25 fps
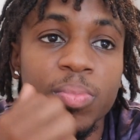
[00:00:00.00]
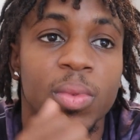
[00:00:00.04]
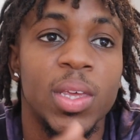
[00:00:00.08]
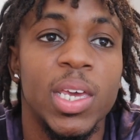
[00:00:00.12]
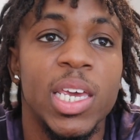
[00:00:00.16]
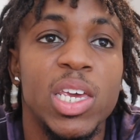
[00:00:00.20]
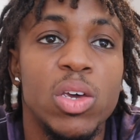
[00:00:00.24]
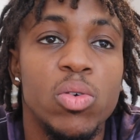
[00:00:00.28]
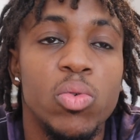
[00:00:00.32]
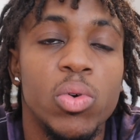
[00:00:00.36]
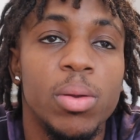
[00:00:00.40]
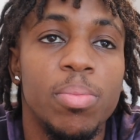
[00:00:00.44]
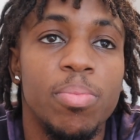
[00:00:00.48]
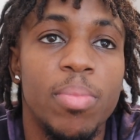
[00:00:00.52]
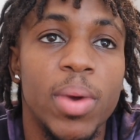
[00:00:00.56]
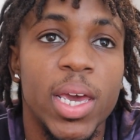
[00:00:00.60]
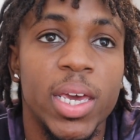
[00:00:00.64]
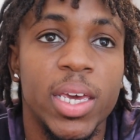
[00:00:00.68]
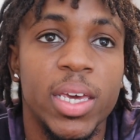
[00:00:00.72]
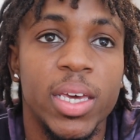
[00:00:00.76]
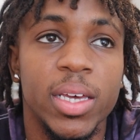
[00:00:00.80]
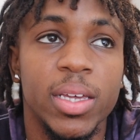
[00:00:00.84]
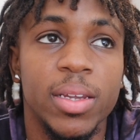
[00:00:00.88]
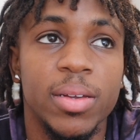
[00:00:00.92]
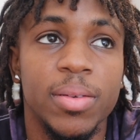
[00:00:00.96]
He would
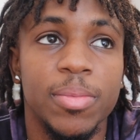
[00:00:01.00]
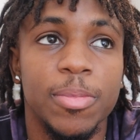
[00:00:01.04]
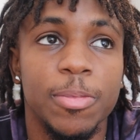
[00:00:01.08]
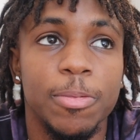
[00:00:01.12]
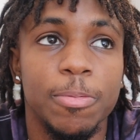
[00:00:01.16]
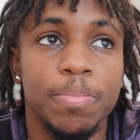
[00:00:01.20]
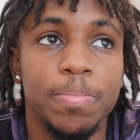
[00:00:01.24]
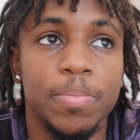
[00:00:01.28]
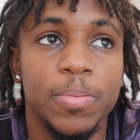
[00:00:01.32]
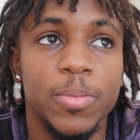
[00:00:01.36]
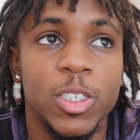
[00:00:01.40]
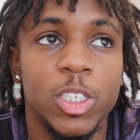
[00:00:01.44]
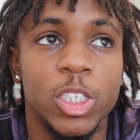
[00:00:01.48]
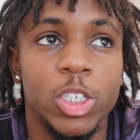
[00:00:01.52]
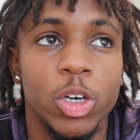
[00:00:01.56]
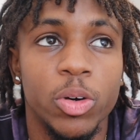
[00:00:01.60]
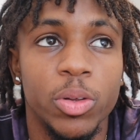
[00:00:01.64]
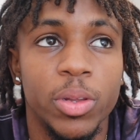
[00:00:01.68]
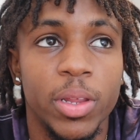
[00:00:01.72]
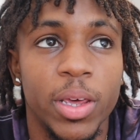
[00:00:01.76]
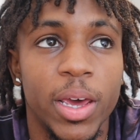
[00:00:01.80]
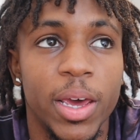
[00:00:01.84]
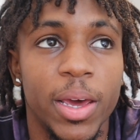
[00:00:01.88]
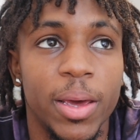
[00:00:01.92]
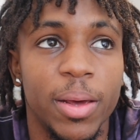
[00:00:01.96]
make it so
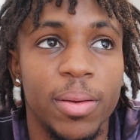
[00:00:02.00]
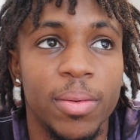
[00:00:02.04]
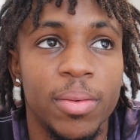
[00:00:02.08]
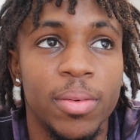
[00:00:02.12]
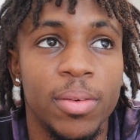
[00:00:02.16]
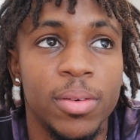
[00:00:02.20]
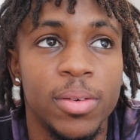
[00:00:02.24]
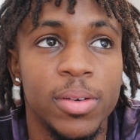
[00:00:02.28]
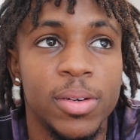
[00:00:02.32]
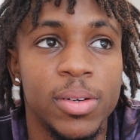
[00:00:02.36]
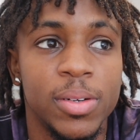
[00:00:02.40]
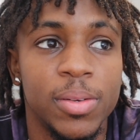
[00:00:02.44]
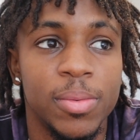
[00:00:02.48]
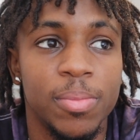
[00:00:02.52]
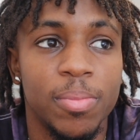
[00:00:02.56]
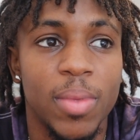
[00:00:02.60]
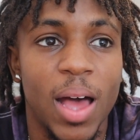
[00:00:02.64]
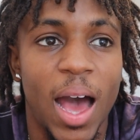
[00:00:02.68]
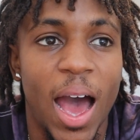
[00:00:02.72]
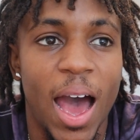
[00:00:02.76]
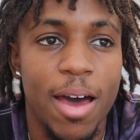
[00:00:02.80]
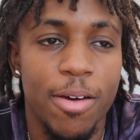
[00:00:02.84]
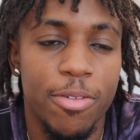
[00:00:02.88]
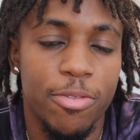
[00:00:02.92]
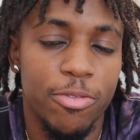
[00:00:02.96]
that
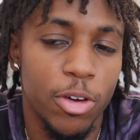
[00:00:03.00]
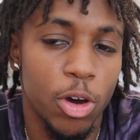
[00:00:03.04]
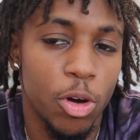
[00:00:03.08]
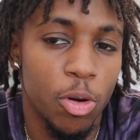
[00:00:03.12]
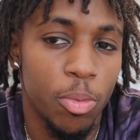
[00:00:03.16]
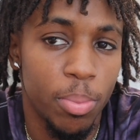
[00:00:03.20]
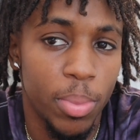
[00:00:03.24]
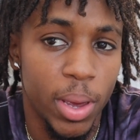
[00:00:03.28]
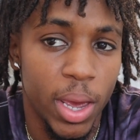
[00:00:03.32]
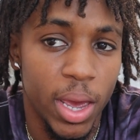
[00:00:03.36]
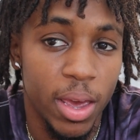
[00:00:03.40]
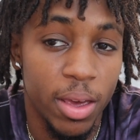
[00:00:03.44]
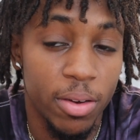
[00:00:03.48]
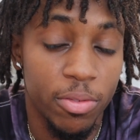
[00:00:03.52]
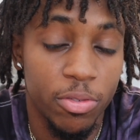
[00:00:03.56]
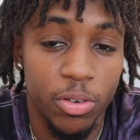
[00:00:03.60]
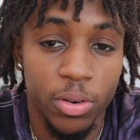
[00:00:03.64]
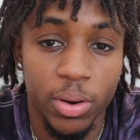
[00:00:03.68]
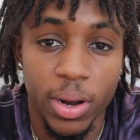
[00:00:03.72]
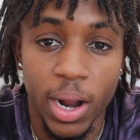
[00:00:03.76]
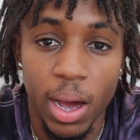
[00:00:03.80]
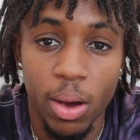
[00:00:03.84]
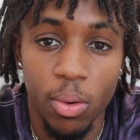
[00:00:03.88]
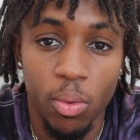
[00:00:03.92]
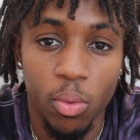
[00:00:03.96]
I felt bad for
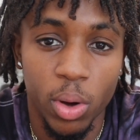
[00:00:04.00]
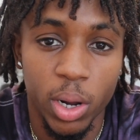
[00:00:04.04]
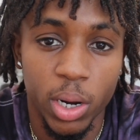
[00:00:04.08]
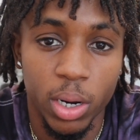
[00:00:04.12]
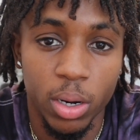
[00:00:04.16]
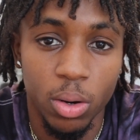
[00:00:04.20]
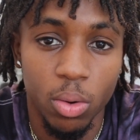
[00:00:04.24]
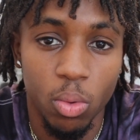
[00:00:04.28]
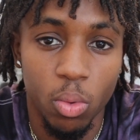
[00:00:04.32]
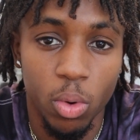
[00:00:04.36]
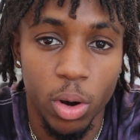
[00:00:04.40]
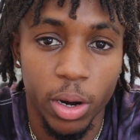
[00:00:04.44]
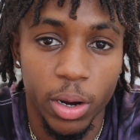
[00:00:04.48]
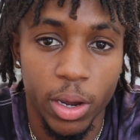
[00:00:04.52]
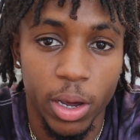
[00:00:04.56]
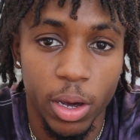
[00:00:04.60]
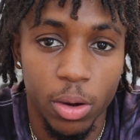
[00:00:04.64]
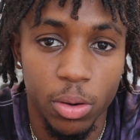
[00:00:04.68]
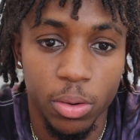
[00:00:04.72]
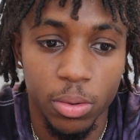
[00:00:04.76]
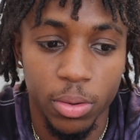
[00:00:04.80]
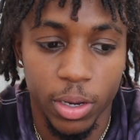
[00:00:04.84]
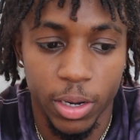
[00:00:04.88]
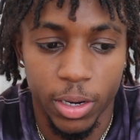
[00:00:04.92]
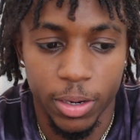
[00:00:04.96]
not wanting to work
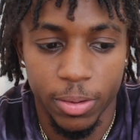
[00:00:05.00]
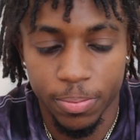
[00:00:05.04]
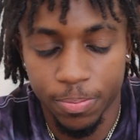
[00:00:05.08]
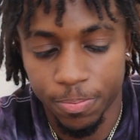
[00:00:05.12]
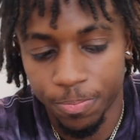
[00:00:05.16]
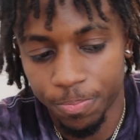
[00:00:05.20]
out. Like,